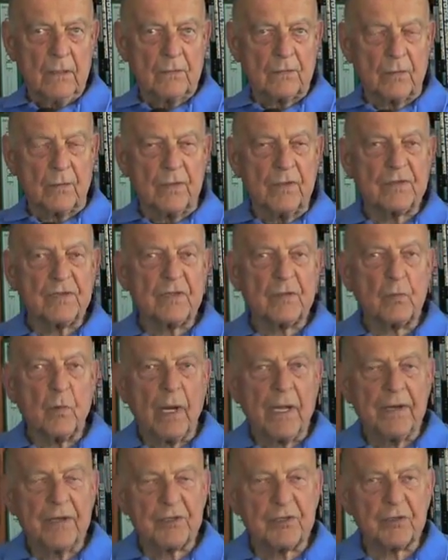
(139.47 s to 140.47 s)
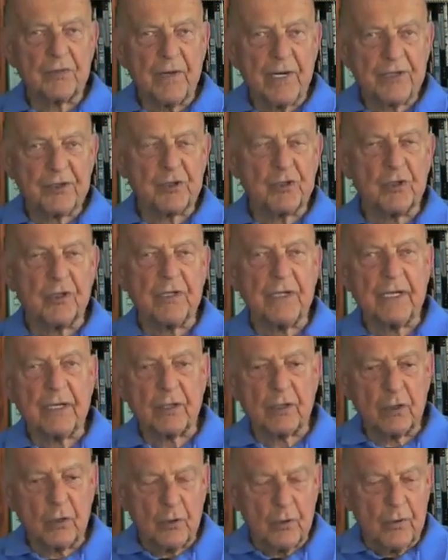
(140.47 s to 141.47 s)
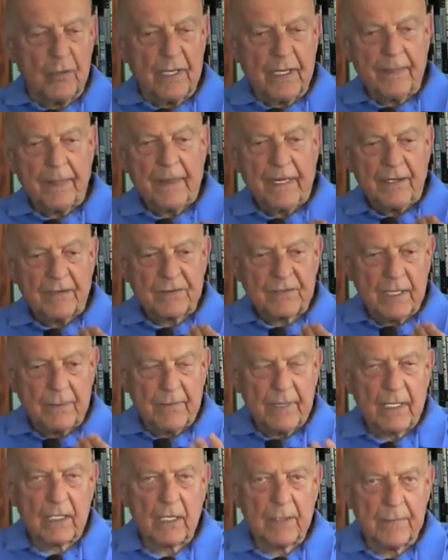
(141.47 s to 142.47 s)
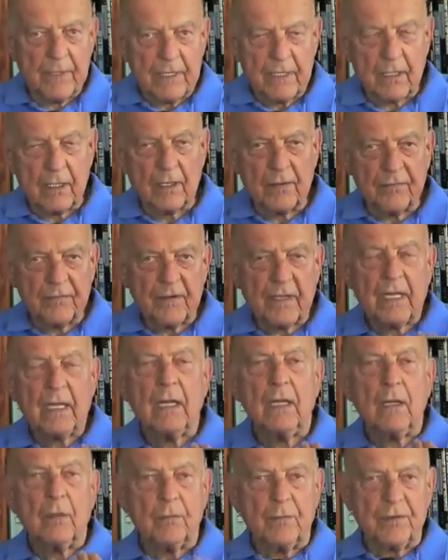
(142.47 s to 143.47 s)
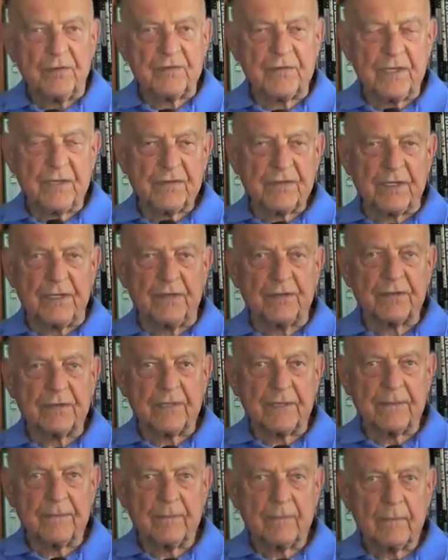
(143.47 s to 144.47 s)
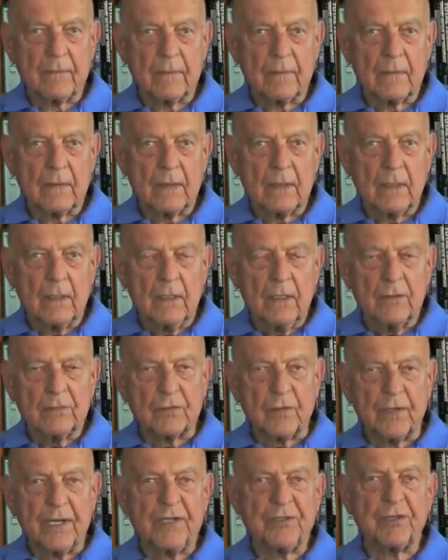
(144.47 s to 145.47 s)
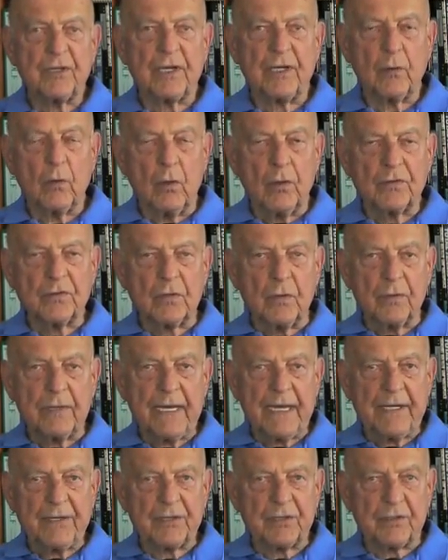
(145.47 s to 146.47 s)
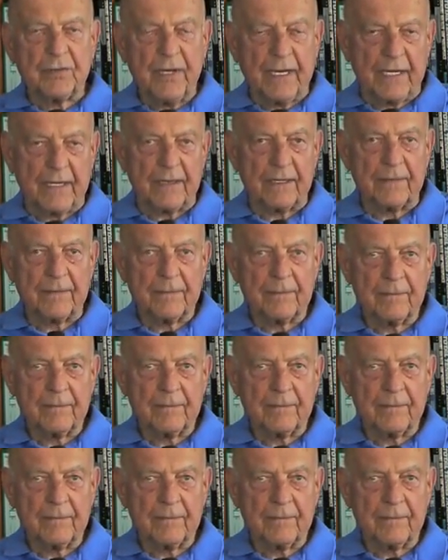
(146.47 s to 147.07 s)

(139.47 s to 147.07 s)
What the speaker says: So this is why the stretch should include some element of resistance so that you can also gain strength.